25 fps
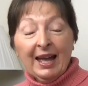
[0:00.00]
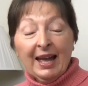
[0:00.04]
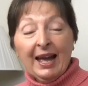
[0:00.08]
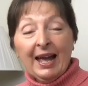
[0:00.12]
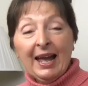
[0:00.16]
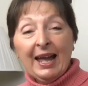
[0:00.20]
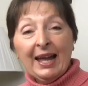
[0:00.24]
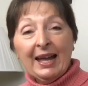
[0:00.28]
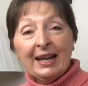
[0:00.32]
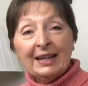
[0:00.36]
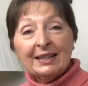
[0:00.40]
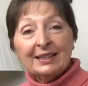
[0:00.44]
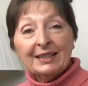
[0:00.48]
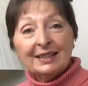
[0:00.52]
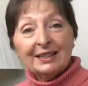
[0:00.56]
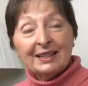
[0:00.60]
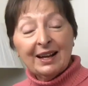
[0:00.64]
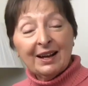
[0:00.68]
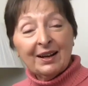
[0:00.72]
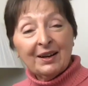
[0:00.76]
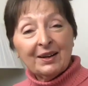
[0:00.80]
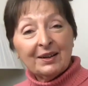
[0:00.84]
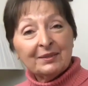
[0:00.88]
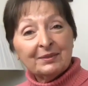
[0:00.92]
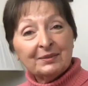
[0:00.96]
And
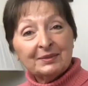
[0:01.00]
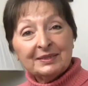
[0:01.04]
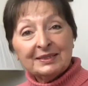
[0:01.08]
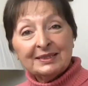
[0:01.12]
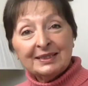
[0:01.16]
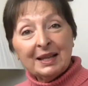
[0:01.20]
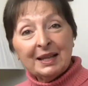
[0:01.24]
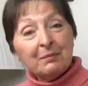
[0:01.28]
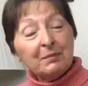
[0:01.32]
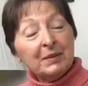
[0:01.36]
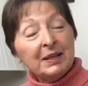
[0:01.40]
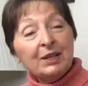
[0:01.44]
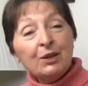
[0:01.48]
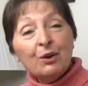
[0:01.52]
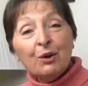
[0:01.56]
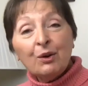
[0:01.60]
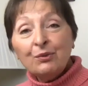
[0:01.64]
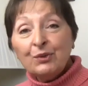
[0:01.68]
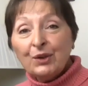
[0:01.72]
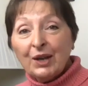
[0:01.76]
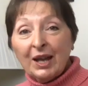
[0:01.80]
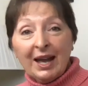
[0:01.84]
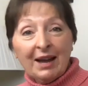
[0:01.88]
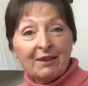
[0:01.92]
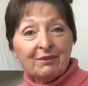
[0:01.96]
let me know if
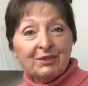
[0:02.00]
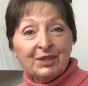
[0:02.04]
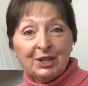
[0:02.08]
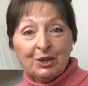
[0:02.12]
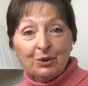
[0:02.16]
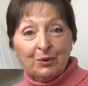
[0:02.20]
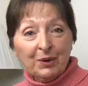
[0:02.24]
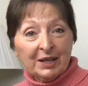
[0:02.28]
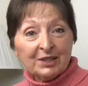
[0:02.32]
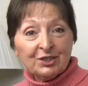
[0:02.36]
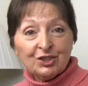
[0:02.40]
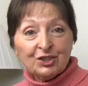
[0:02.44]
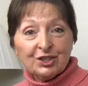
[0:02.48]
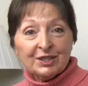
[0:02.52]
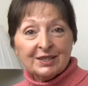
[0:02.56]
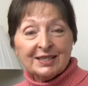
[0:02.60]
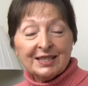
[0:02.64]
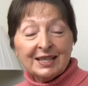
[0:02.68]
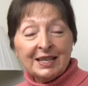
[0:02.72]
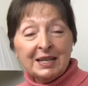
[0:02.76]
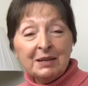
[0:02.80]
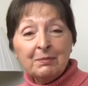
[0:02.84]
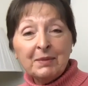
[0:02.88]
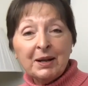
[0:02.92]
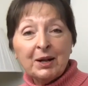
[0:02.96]
you have any questions.
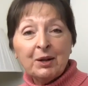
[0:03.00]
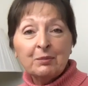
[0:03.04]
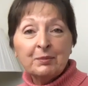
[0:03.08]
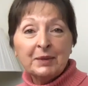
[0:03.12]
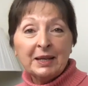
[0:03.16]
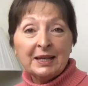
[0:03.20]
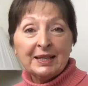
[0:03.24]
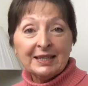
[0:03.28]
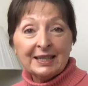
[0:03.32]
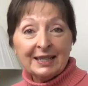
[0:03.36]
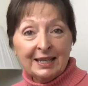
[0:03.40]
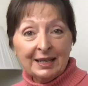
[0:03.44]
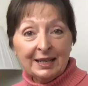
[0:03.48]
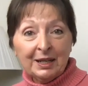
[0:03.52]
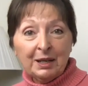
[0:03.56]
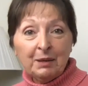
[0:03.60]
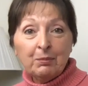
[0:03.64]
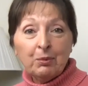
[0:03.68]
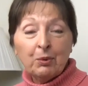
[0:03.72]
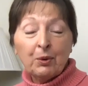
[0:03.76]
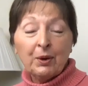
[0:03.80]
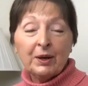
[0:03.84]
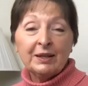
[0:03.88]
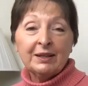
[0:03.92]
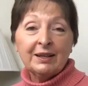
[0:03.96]
Email me at
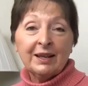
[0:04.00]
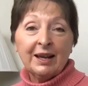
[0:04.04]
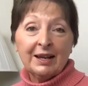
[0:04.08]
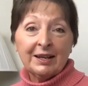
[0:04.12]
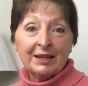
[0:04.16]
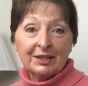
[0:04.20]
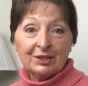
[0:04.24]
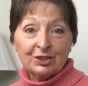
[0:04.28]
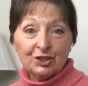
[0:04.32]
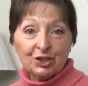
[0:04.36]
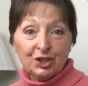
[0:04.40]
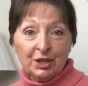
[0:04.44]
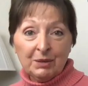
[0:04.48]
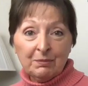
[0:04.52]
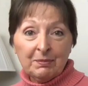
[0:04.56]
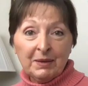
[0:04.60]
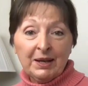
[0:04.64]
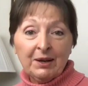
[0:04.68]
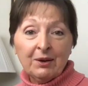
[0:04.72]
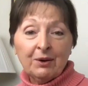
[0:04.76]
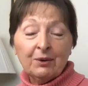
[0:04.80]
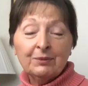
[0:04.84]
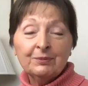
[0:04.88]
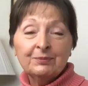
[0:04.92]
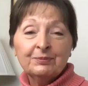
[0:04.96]

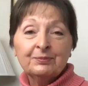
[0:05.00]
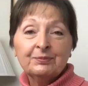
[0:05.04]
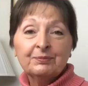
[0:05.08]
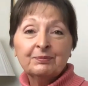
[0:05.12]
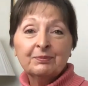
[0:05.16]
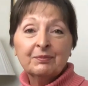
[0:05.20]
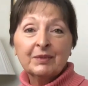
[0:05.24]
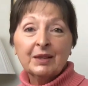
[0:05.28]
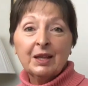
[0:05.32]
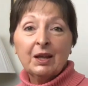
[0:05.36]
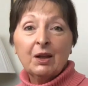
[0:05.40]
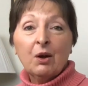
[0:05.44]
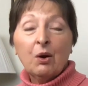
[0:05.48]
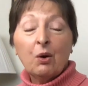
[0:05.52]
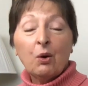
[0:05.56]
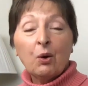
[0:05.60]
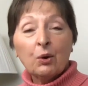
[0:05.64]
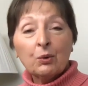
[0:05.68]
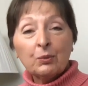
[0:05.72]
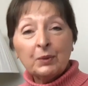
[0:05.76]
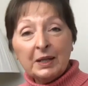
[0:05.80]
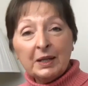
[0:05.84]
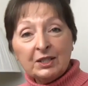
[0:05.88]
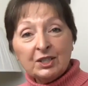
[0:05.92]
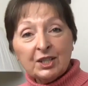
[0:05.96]
kittyboytnott@gmail.com or
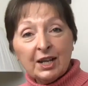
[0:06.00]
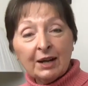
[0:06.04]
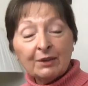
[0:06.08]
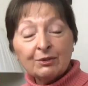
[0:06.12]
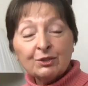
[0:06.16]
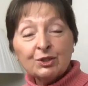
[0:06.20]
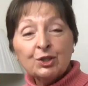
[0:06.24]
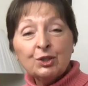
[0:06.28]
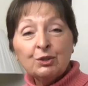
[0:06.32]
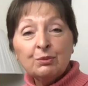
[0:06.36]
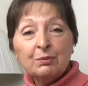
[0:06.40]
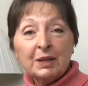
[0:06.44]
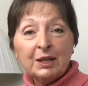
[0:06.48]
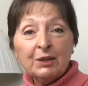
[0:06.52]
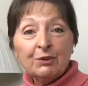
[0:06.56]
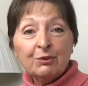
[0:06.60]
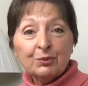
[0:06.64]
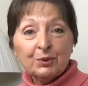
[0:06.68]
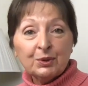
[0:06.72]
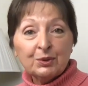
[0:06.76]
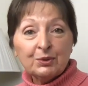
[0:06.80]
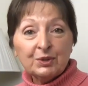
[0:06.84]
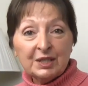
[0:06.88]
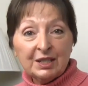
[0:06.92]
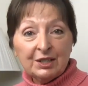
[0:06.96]
reach out to me
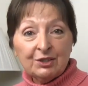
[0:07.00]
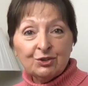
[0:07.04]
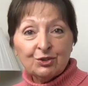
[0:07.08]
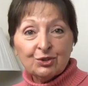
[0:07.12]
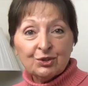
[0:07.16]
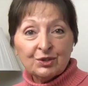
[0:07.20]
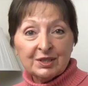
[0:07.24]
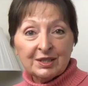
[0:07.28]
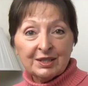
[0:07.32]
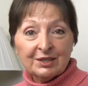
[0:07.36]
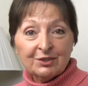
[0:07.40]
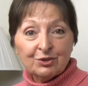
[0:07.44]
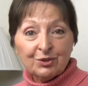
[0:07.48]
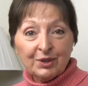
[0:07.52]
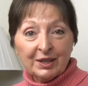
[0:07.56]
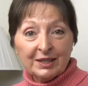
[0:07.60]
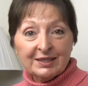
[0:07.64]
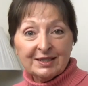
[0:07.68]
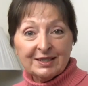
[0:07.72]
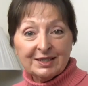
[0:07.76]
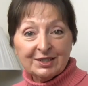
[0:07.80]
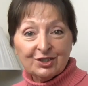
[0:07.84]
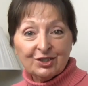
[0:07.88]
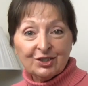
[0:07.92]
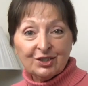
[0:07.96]
through
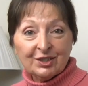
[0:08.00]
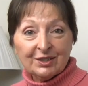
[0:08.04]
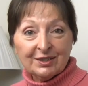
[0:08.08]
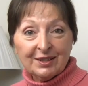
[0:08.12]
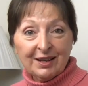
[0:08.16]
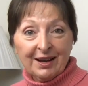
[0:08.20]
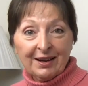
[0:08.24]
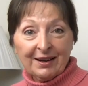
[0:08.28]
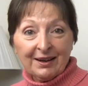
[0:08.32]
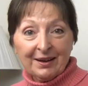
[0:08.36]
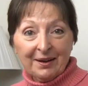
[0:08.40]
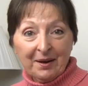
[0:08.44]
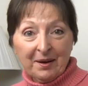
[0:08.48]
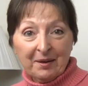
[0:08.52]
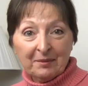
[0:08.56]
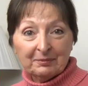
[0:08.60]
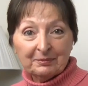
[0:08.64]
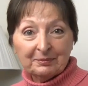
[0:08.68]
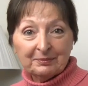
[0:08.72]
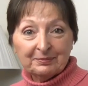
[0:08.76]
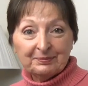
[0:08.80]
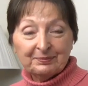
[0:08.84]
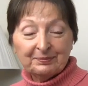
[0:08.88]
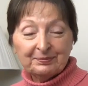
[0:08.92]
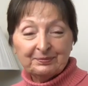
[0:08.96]
teachersintransition.com.
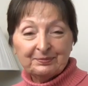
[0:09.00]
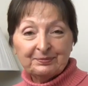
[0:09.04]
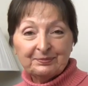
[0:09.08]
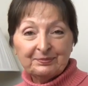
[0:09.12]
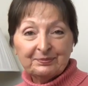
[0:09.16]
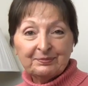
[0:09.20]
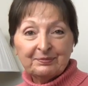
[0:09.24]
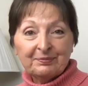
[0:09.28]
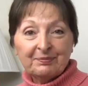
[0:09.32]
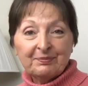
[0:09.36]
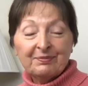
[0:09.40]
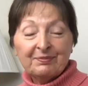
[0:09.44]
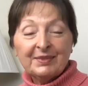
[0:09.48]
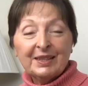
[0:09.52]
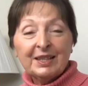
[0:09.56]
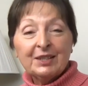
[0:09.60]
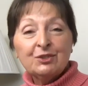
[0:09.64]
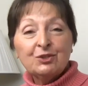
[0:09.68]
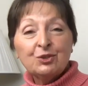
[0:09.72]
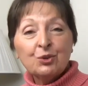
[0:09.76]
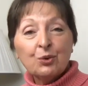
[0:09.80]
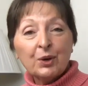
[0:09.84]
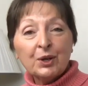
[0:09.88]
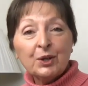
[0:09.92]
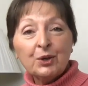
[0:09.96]

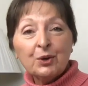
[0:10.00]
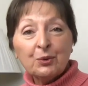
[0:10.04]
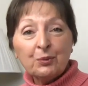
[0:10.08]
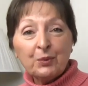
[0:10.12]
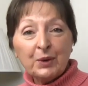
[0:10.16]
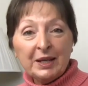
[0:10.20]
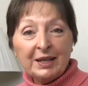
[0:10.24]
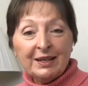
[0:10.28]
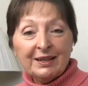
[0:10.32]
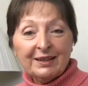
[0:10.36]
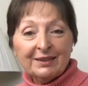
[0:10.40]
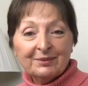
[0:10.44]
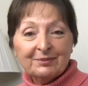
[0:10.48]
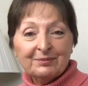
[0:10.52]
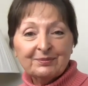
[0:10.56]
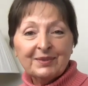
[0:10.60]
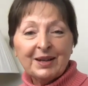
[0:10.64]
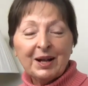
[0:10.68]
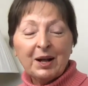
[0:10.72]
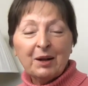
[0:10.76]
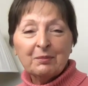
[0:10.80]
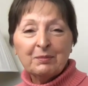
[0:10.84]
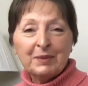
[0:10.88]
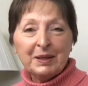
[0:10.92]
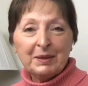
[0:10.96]
Enjoy your week.
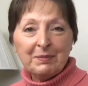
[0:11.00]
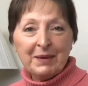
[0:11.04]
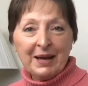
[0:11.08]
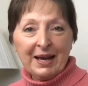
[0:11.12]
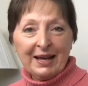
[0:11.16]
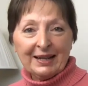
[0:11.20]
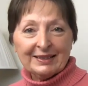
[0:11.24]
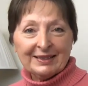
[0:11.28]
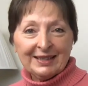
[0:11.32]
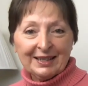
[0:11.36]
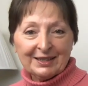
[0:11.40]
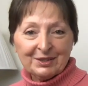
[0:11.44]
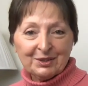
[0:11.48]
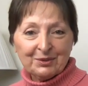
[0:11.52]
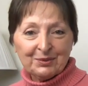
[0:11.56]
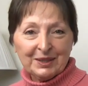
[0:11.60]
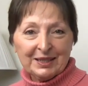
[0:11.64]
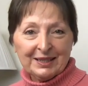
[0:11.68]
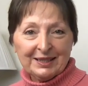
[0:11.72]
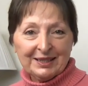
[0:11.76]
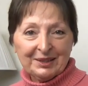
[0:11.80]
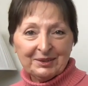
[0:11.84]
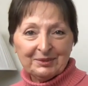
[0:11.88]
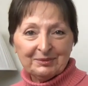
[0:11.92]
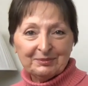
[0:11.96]
I'll be back next
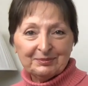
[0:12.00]
week.